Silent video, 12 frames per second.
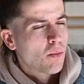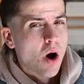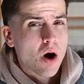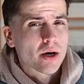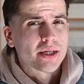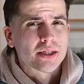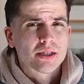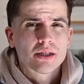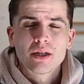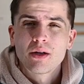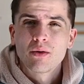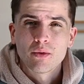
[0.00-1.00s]

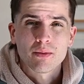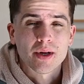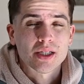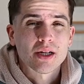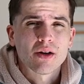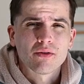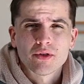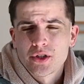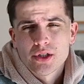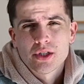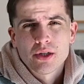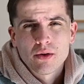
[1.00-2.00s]
honest with myself,
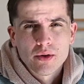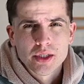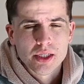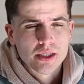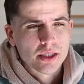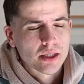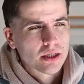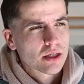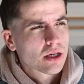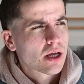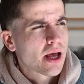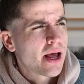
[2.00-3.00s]
which isn't always easy.
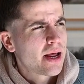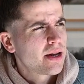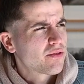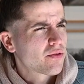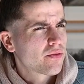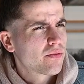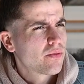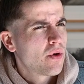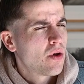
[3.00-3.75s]
And if